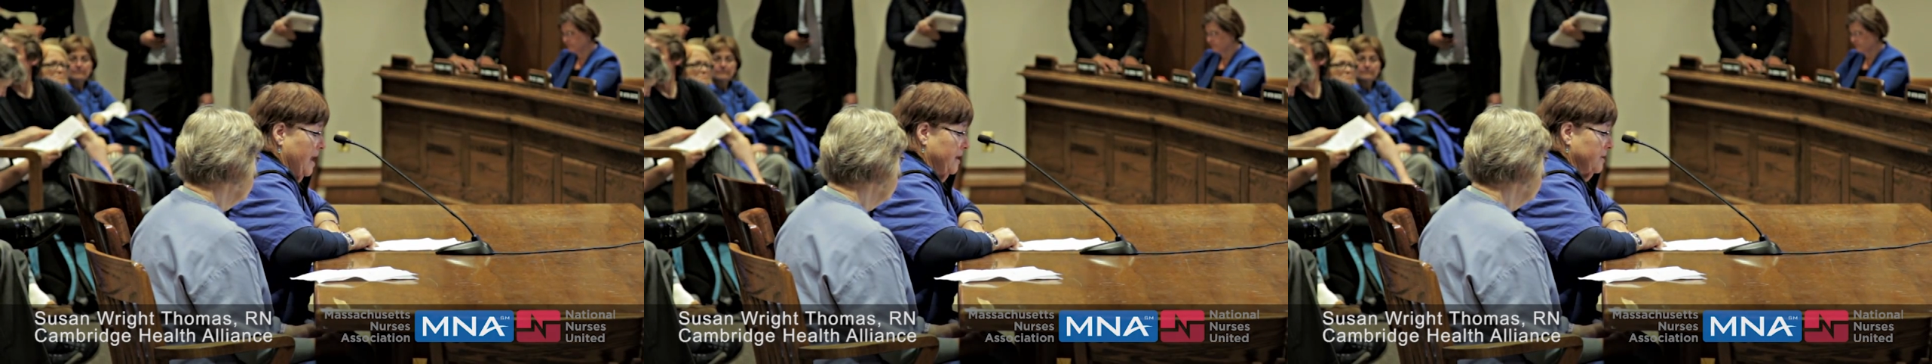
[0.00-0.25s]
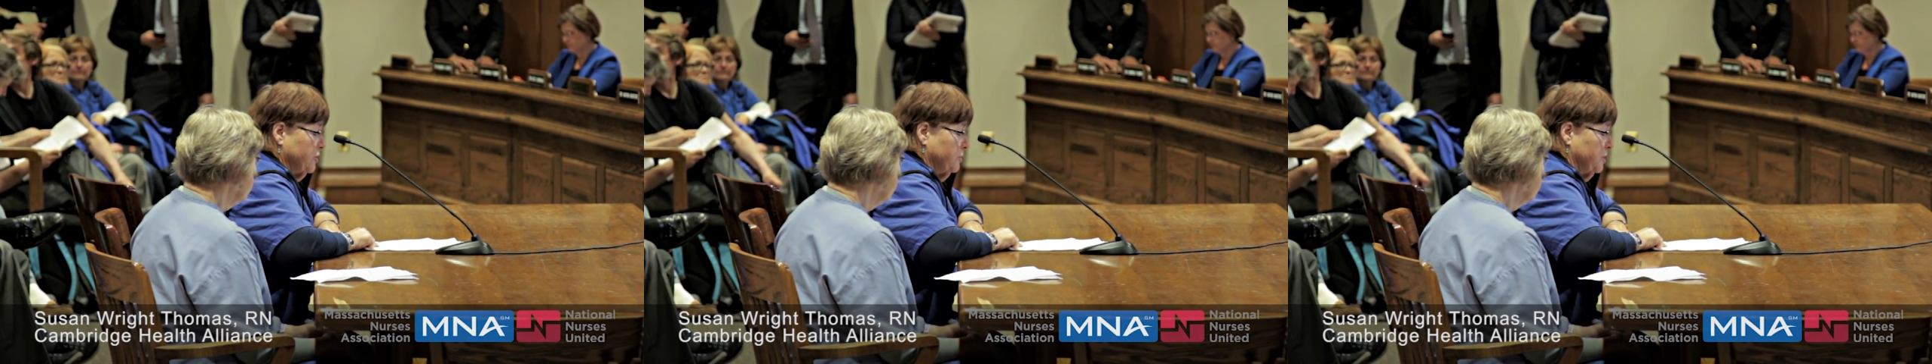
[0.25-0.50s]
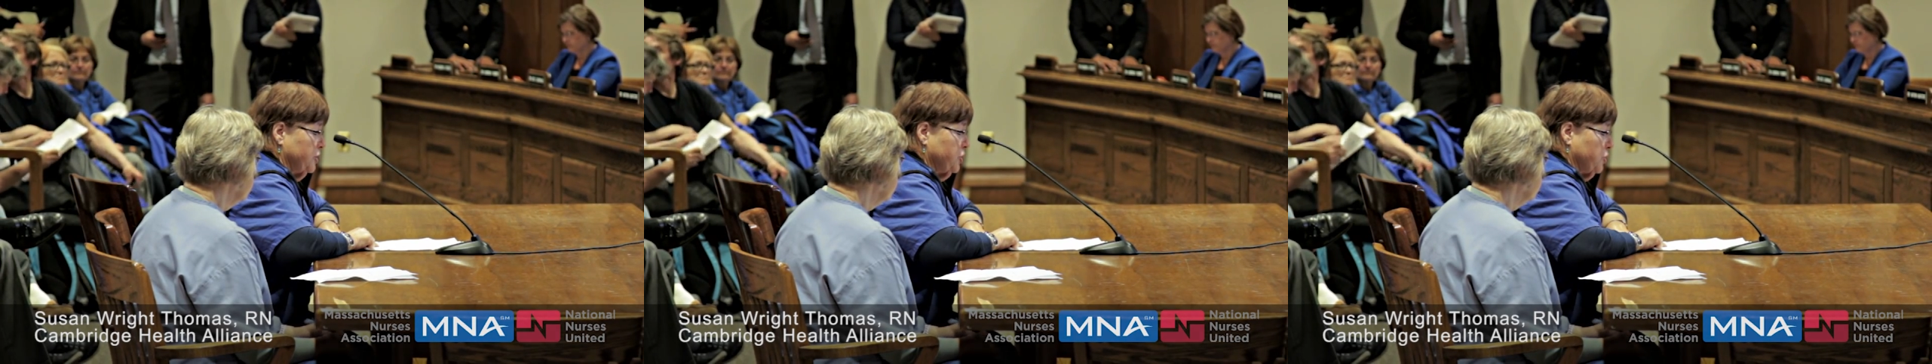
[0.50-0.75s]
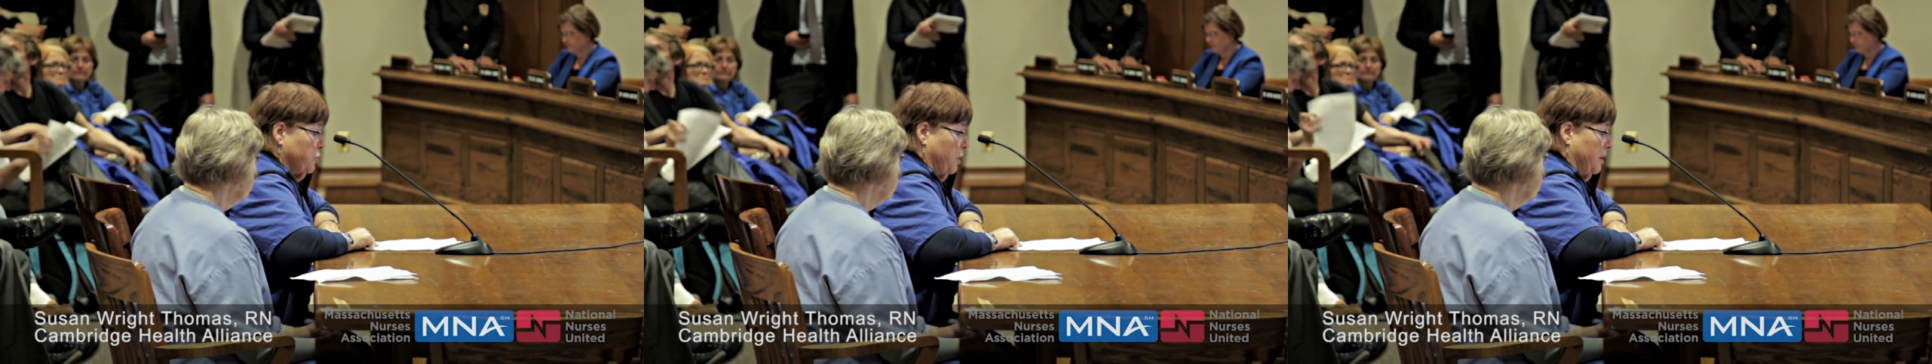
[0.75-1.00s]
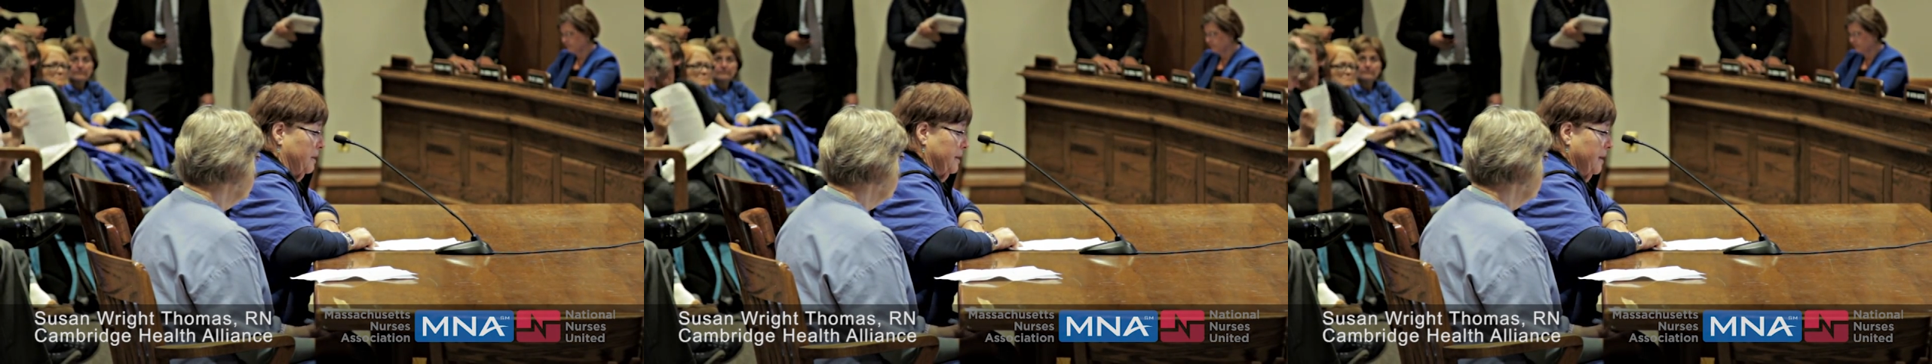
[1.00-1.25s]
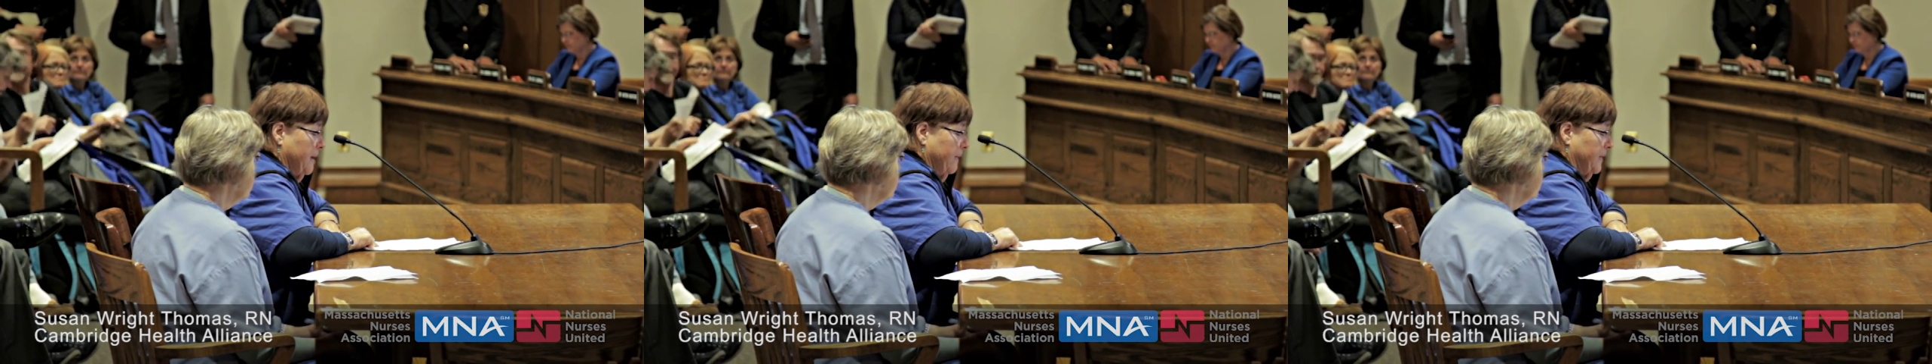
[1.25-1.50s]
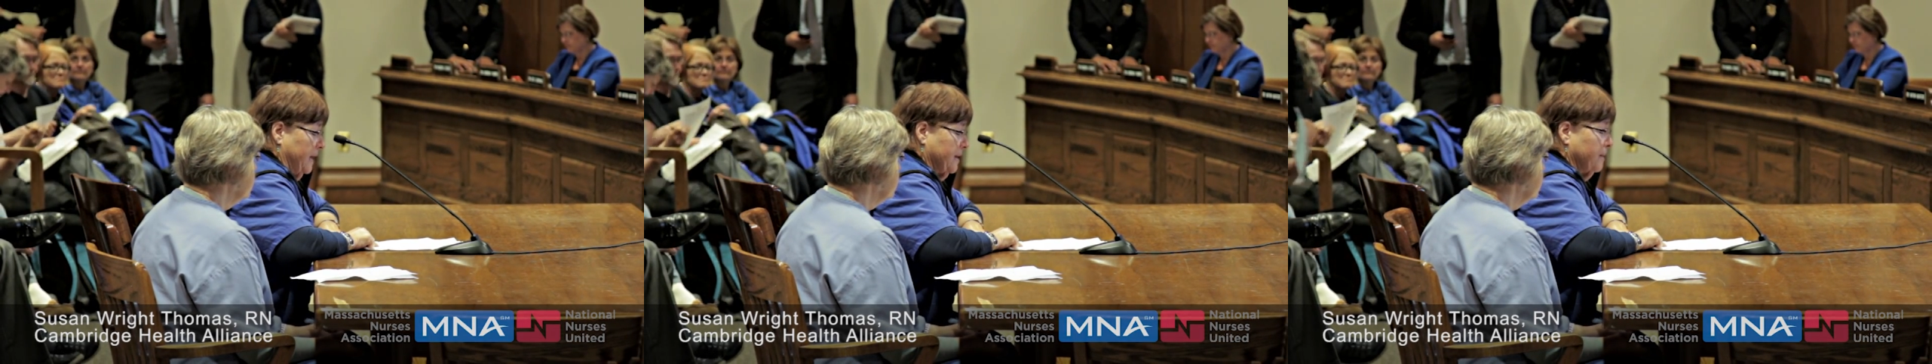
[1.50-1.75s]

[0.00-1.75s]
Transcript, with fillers: and to ensure that